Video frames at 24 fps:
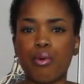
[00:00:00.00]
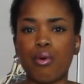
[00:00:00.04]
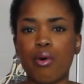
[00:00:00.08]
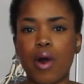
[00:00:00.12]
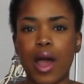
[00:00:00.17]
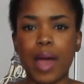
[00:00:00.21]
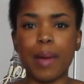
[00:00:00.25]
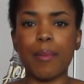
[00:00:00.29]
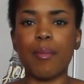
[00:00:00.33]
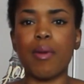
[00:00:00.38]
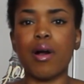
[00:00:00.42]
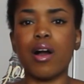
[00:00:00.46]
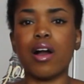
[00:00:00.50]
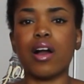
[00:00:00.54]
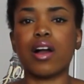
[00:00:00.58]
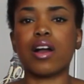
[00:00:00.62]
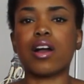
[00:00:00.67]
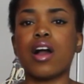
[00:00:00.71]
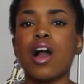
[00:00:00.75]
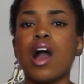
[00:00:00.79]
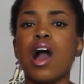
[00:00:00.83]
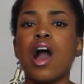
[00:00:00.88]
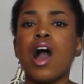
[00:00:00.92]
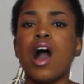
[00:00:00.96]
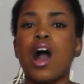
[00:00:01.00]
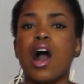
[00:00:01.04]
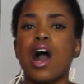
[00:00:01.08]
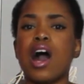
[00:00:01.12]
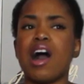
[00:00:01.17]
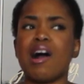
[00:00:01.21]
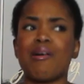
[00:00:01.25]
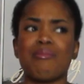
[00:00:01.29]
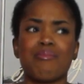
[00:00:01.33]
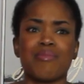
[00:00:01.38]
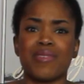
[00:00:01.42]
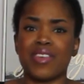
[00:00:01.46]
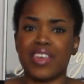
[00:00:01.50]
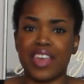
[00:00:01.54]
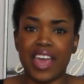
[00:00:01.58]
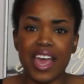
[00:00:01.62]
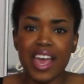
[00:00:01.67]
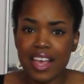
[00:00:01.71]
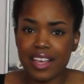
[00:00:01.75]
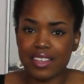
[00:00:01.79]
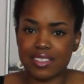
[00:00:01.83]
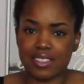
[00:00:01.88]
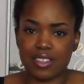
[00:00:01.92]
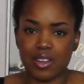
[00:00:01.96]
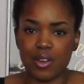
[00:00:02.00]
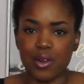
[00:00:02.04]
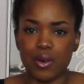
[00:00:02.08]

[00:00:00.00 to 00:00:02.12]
Primark years